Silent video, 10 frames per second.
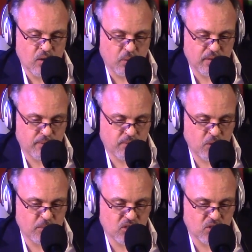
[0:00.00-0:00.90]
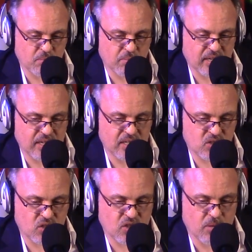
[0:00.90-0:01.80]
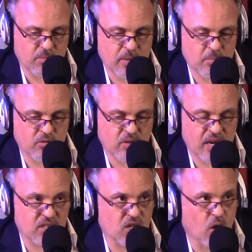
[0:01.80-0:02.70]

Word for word: where the filming took place to commemorate